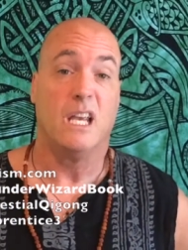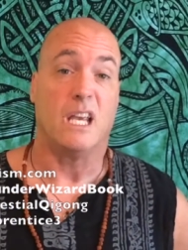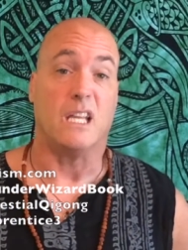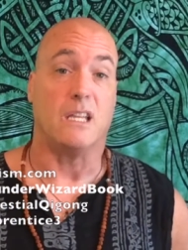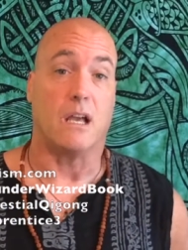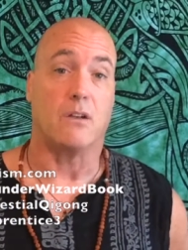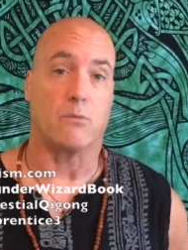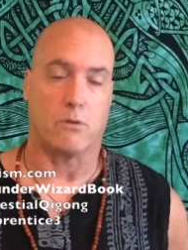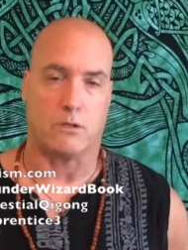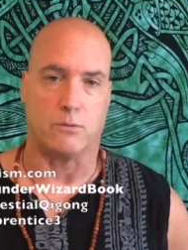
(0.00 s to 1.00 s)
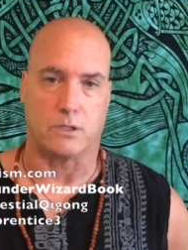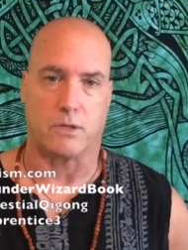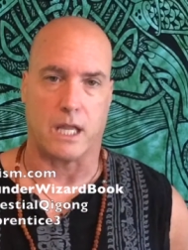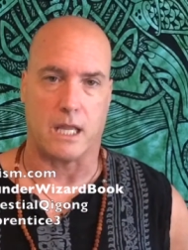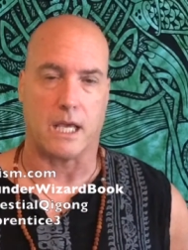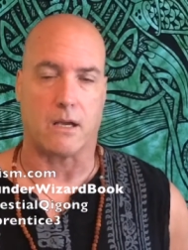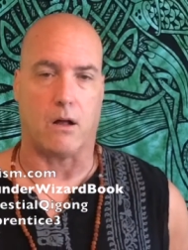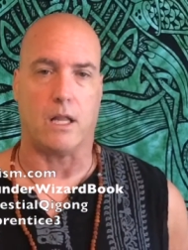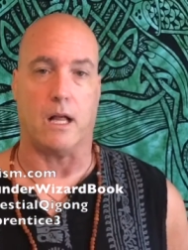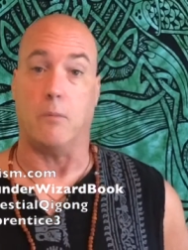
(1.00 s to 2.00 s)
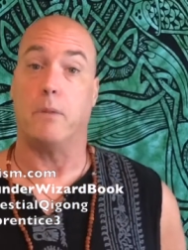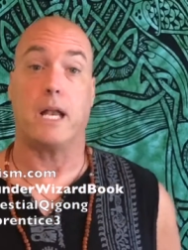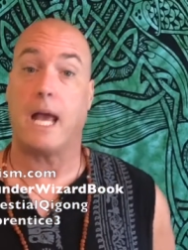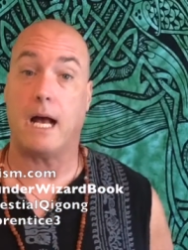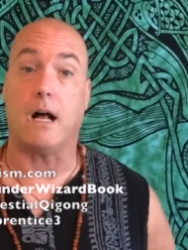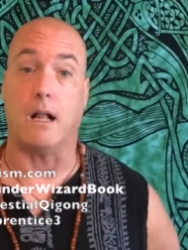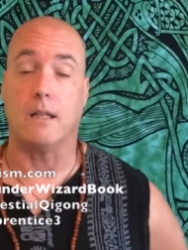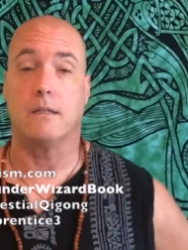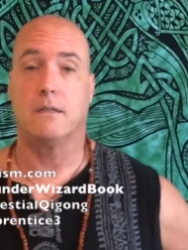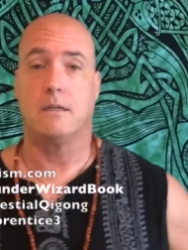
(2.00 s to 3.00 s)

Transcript: in the underworld, which they call hell. But hell